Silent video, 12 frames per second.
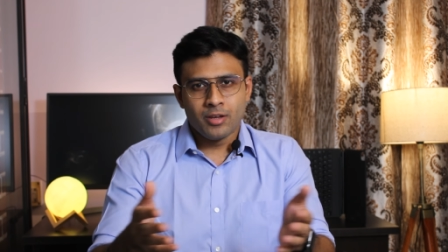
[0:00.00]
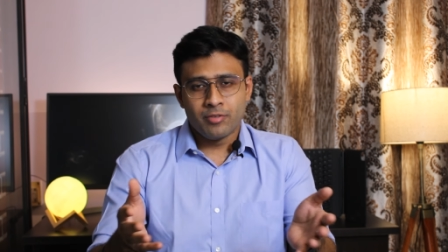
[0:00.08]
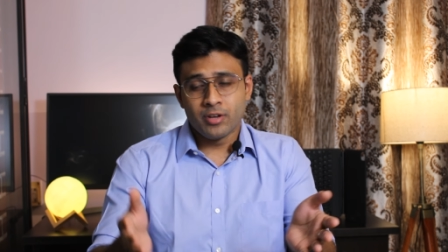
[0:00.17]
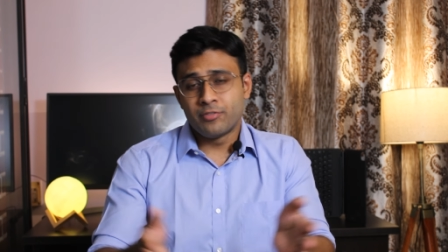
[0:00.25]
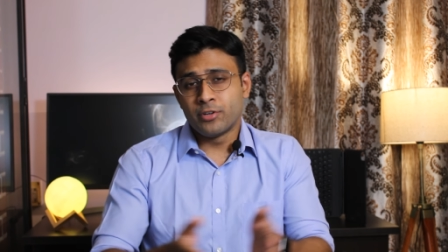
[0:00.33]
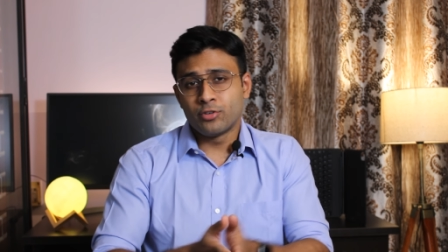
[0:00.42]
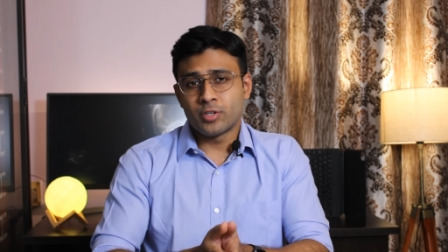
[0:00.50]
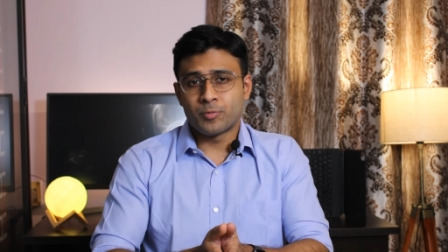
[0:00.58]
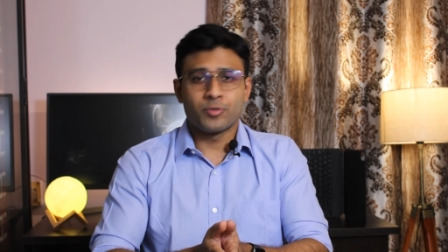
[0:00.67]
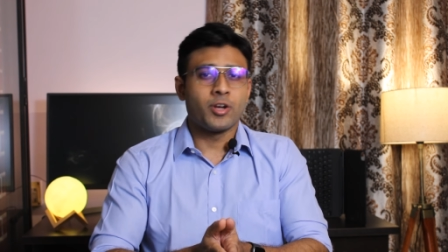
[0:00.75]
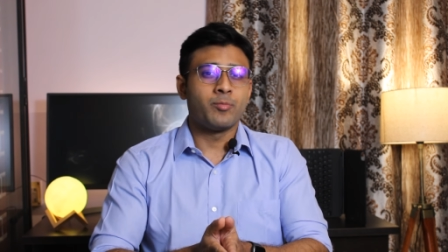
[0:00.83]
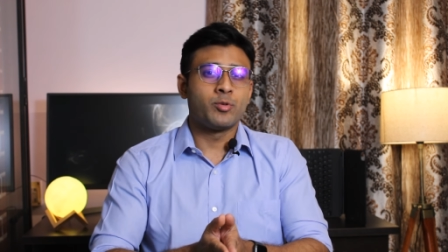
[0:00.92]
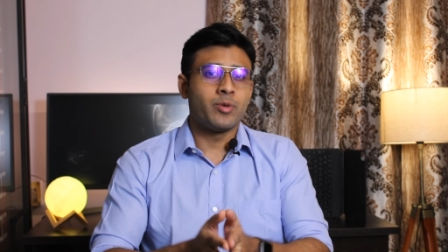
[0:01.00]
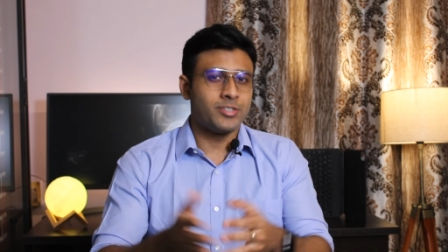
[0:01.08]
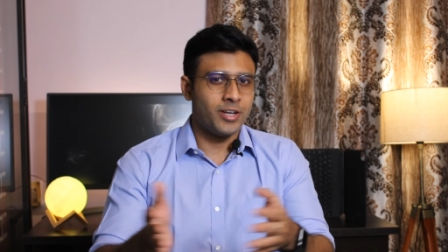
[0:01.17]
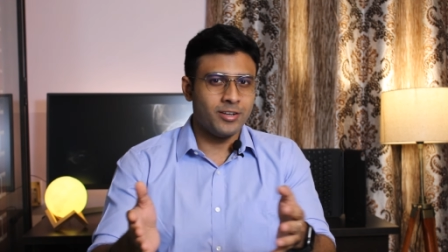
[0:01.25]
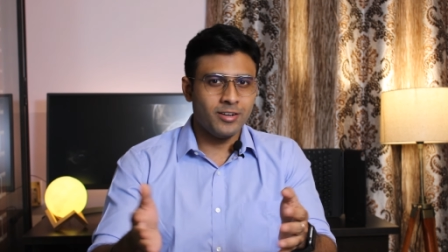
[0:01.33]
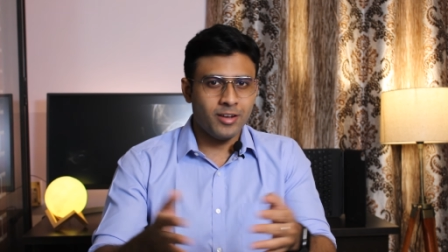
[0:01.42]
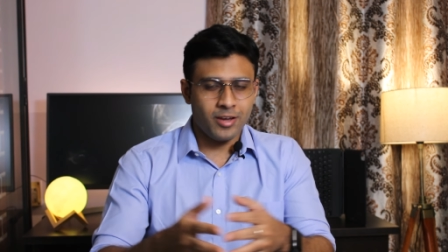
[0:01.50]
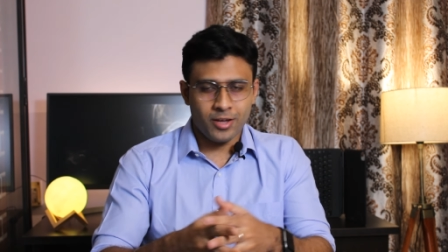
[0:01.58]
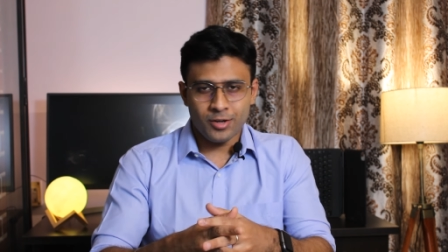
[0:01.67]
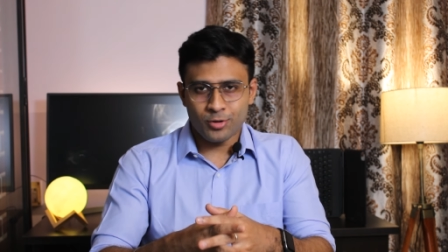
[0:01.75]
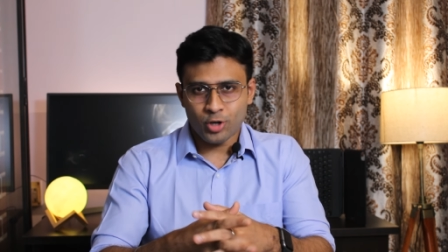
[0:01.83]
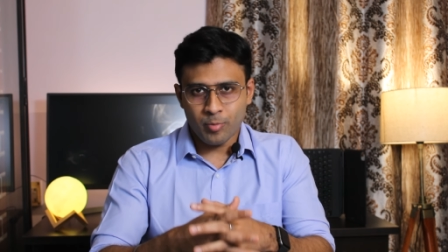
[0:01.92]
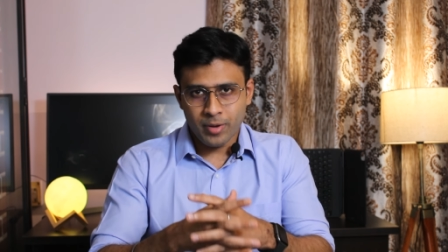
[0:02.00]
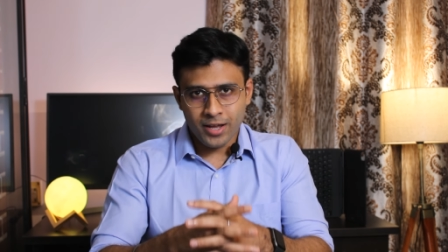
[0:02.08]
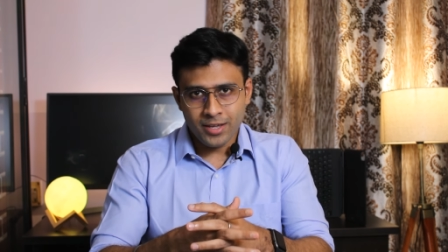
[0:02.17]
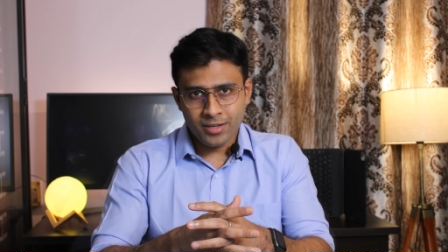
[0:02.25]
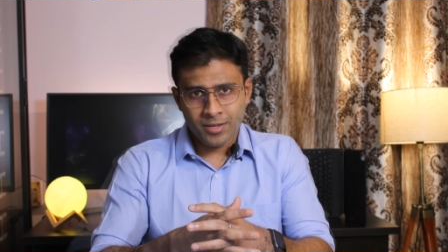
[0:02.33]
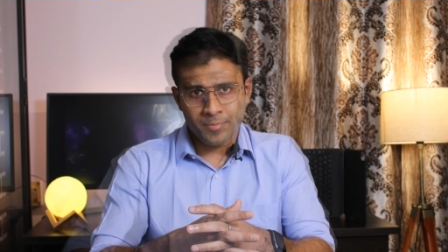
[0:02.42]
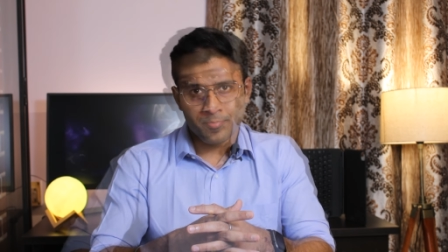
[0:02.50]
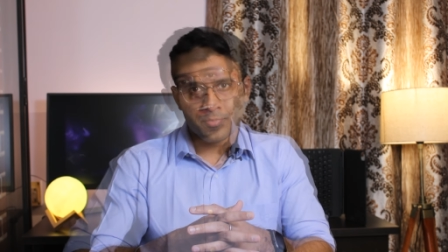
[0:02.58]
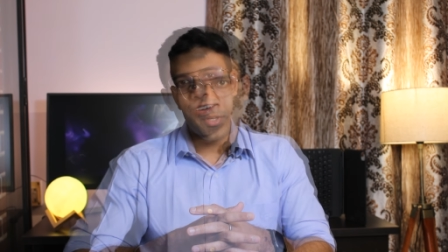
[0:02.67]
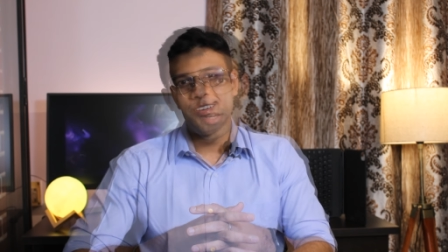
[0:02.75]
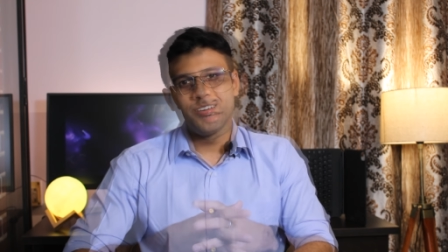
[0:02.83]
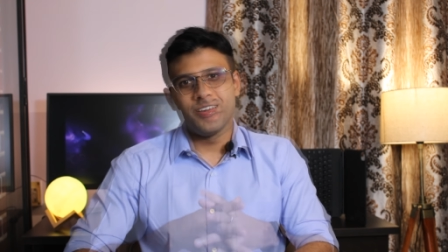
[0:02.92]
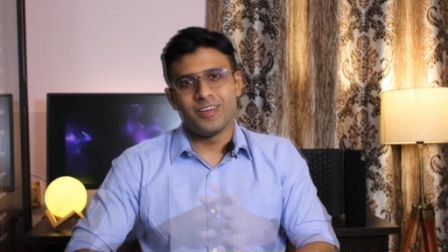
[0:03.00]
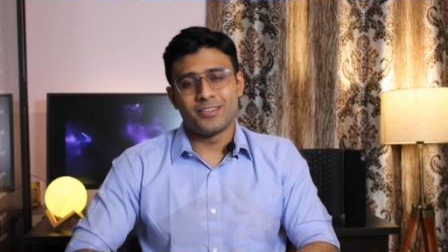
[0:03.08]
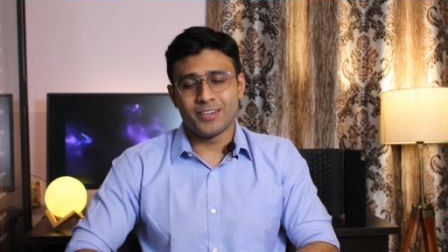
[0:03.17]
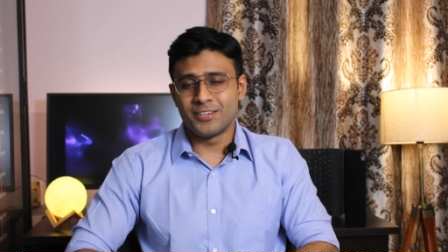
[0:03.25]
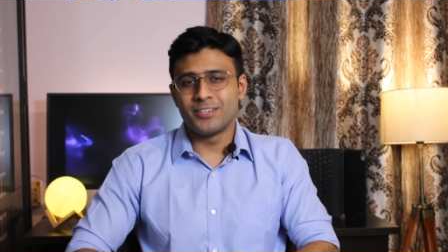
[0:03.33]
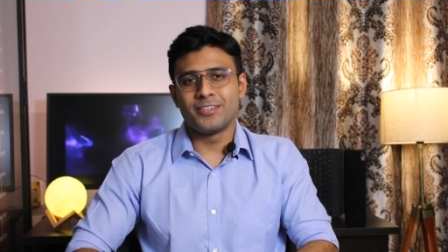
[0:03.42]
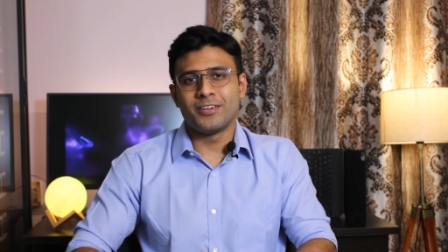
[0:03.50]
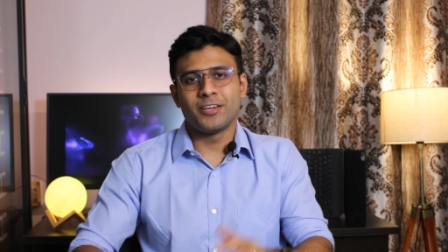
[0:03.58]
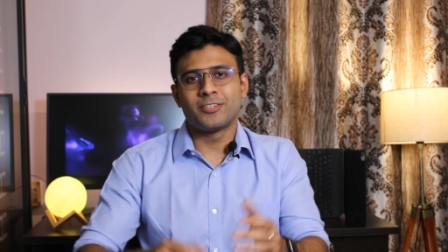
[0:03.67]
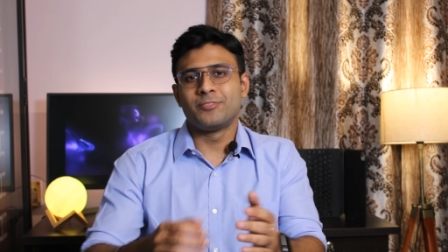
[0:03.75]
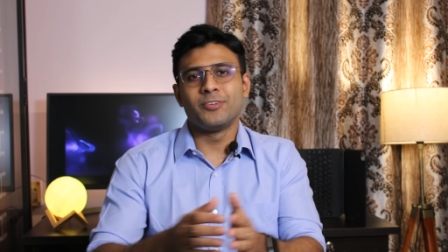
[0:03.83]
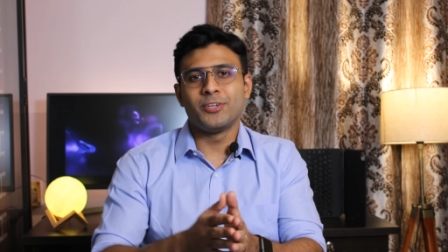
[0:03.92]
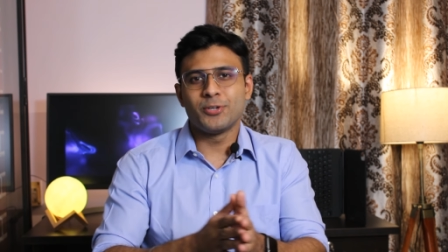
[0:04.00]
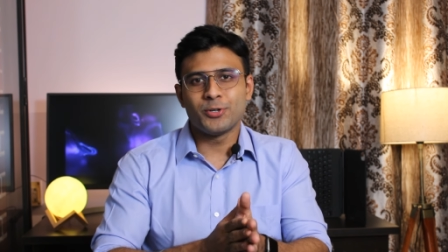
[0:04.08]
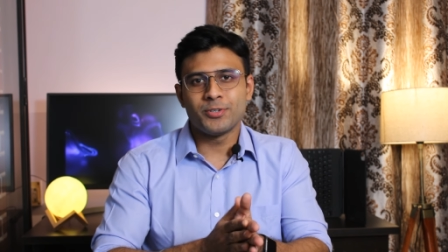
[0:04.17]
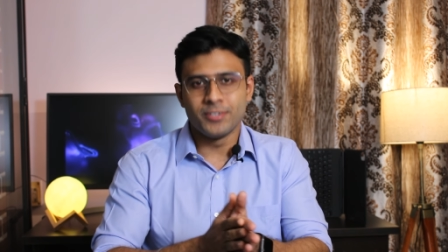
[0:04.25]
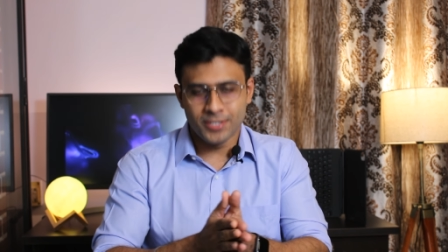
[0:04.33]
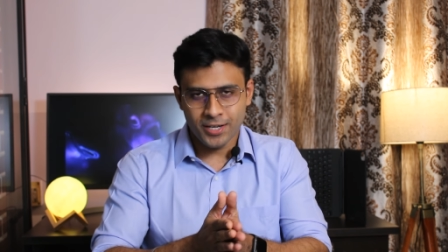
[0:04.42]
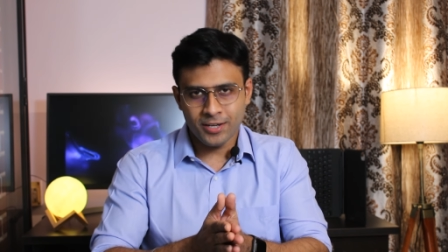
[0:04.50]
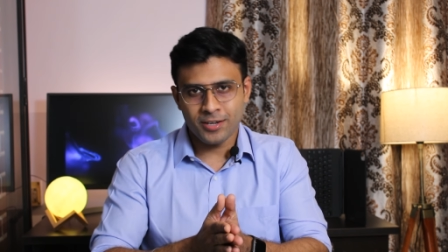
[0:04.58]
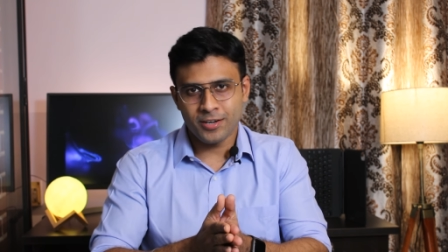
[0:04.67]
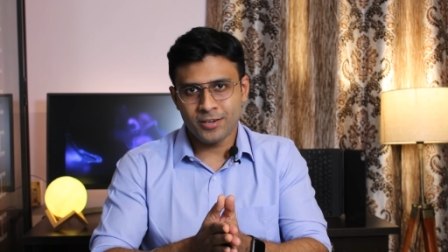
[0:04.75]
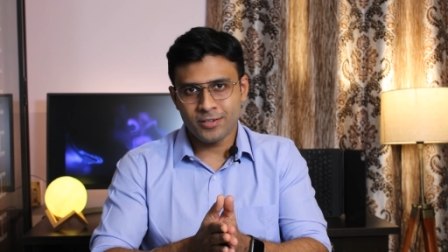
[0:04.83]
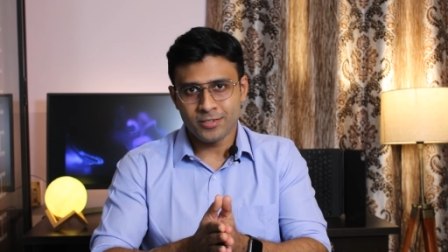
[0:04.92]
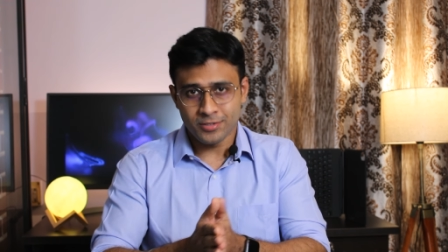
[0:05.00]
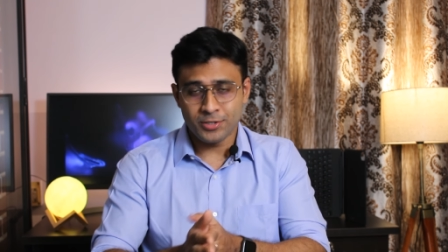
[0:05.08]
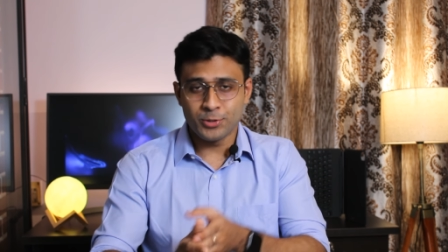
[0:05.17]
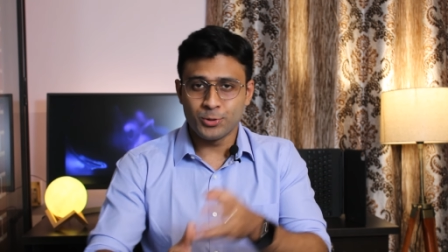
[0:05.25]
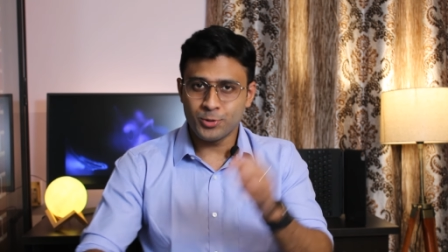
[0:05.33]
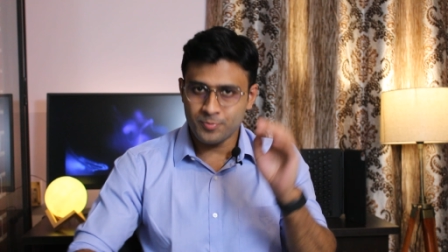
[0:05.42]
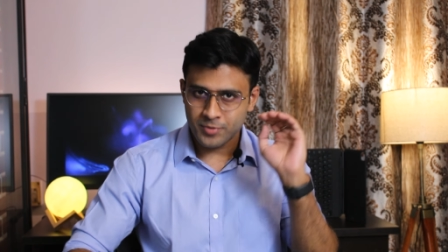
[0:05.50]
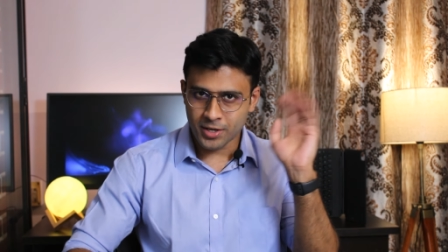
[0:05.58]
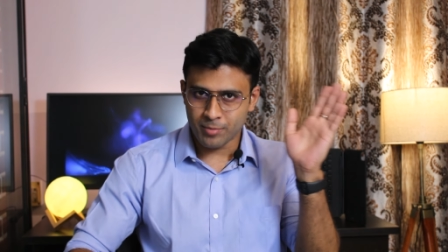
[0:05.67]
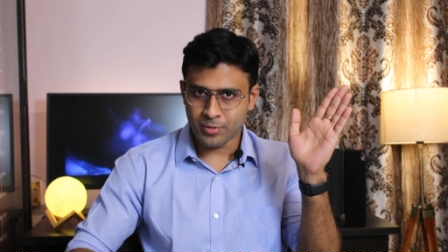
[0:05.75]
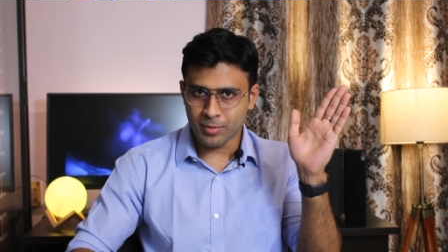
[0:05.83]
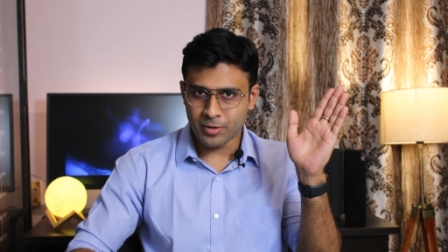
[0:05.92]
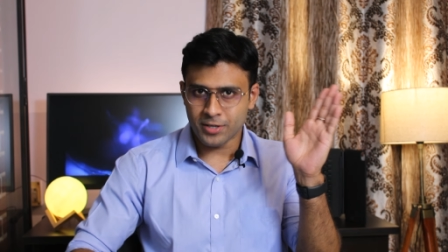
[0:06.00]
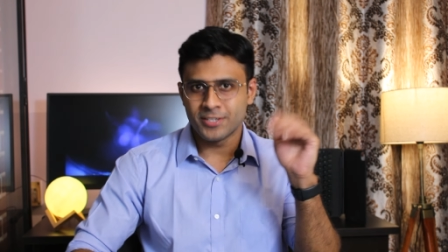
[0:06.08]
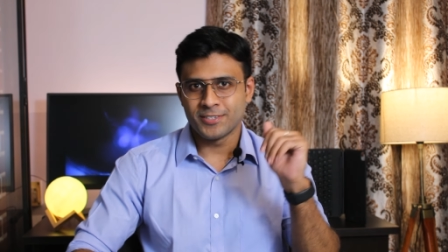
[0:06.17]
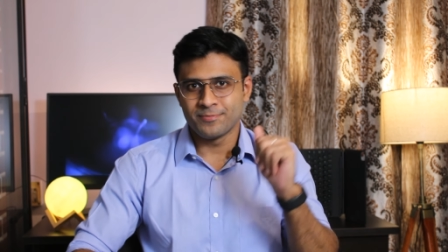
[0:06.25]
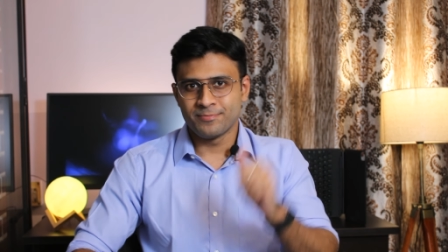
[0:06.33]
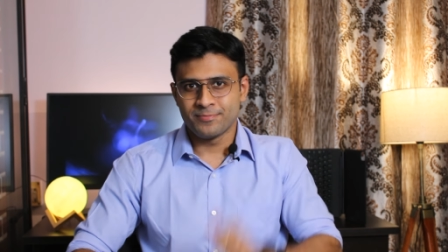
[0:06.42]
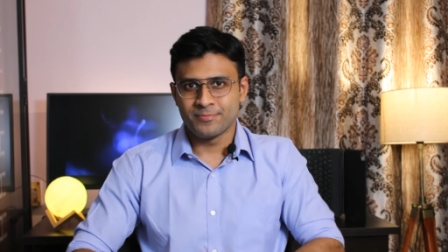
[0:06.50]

Feel free to subscribe to my channel and drop a like. And until the next video, take care, see you and bye bye.